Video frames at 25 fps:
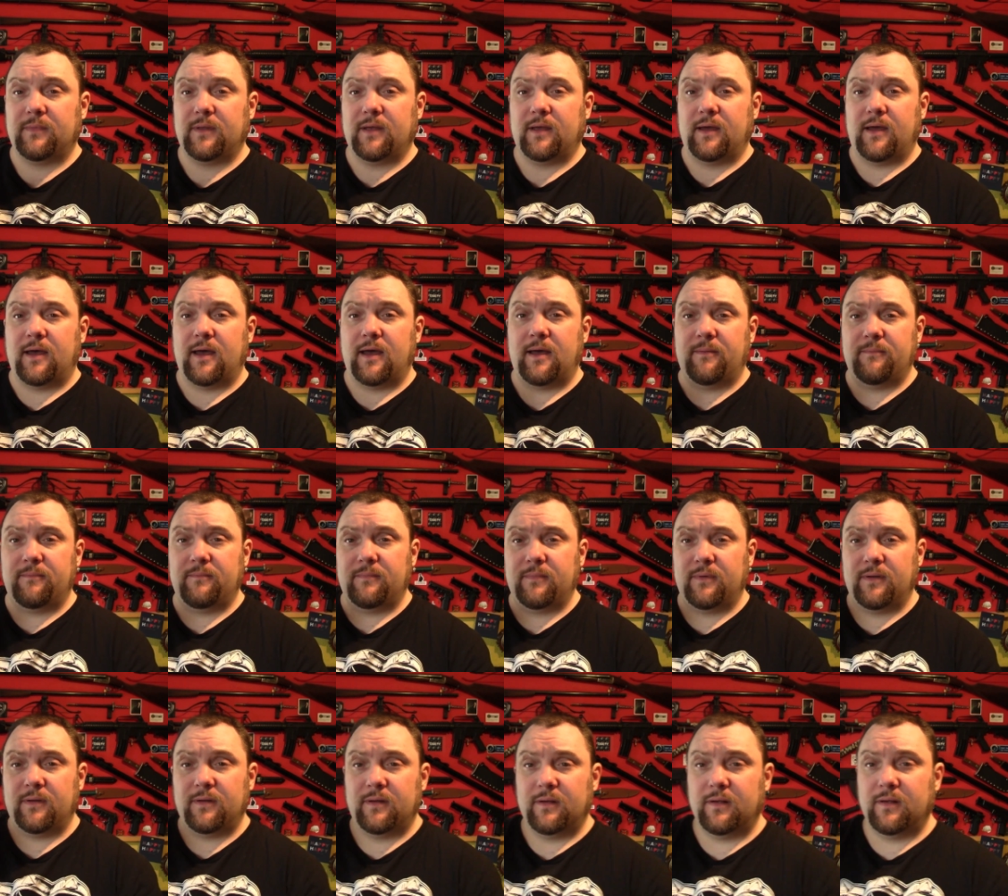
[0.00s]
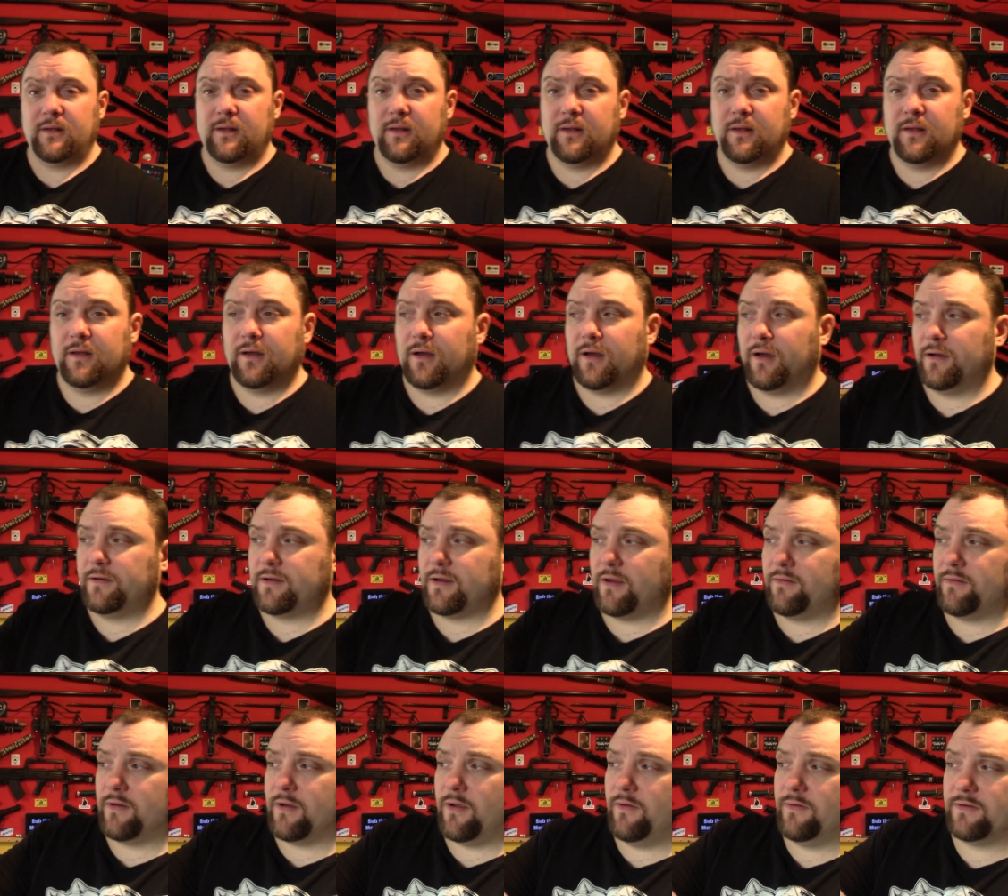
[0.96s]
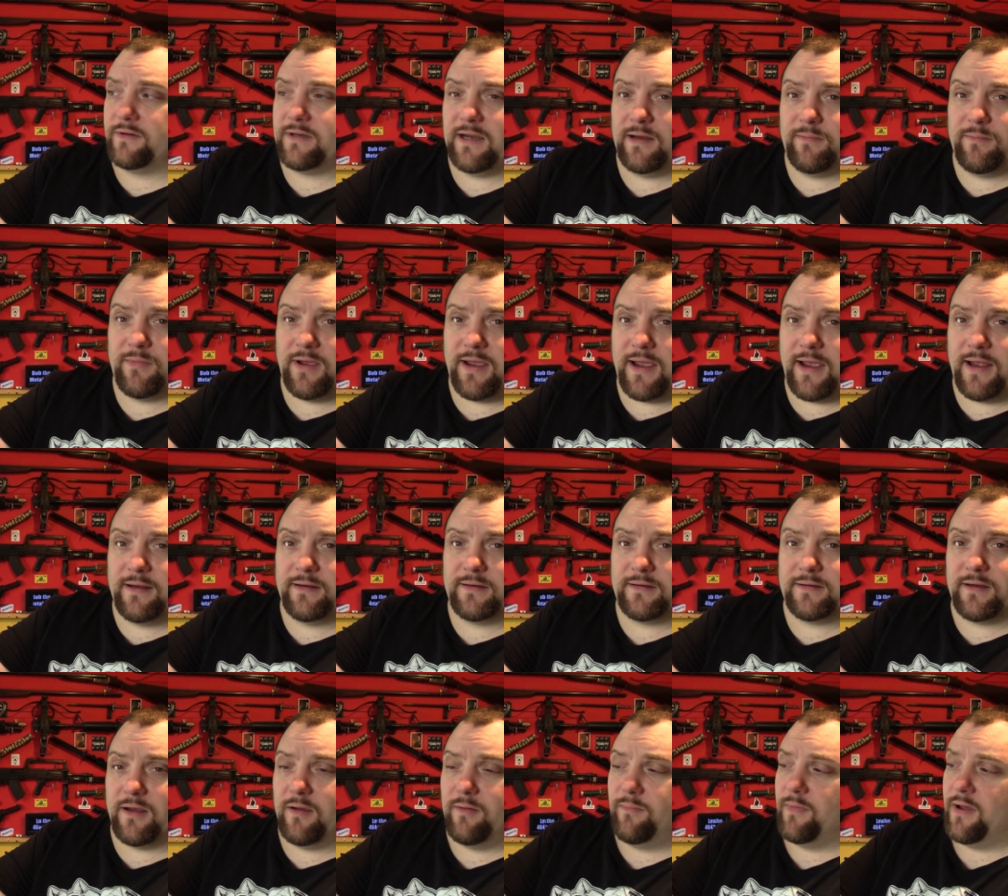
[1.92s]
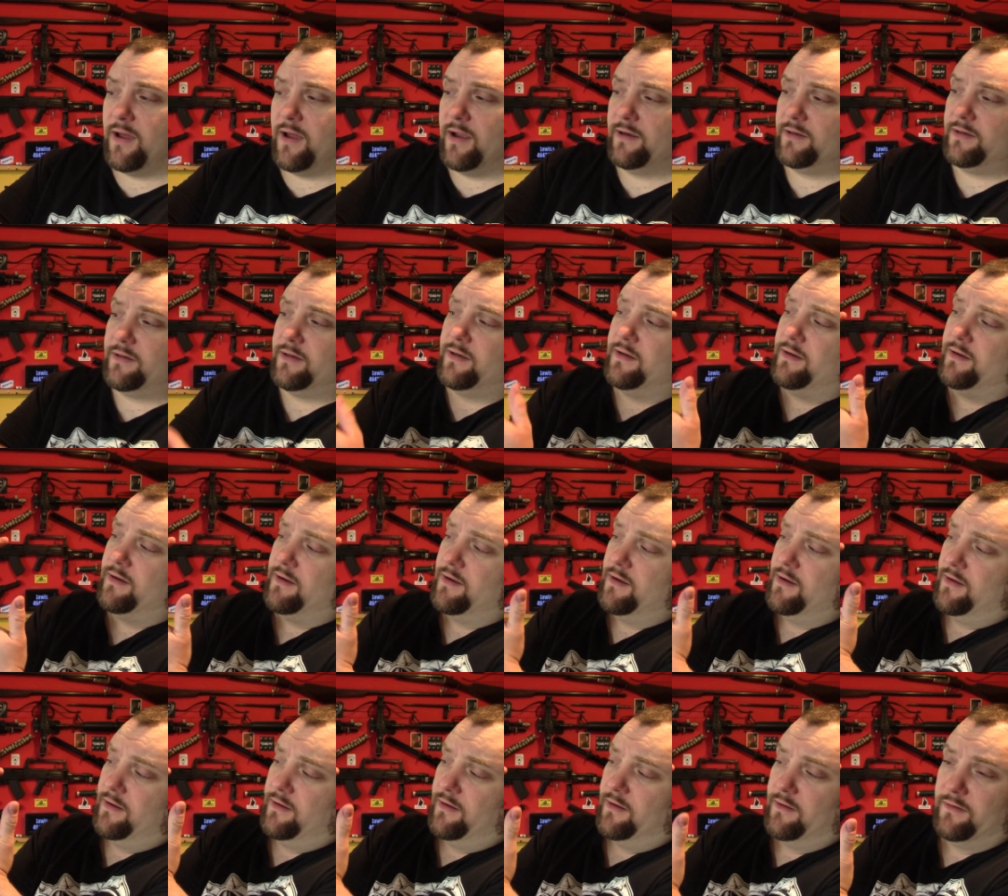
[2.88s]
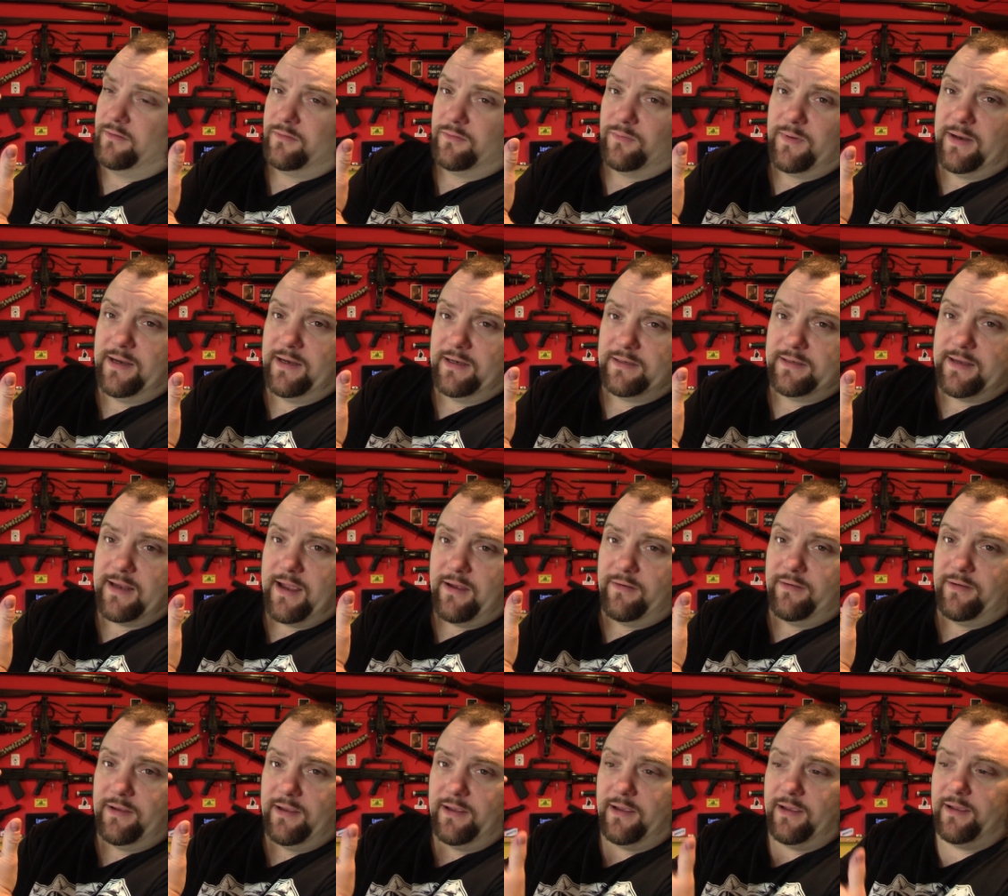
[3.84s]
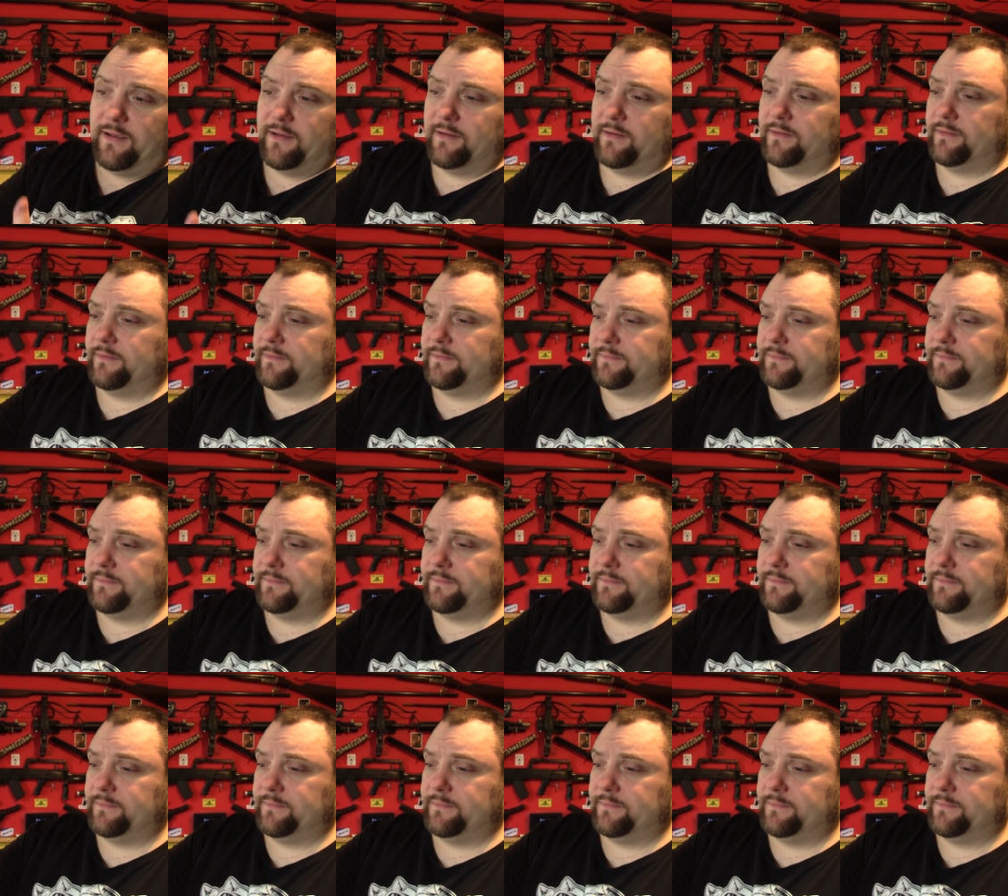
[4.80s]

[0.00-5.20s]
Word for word: Um, I don't notice it in my hand so much as when it's down here.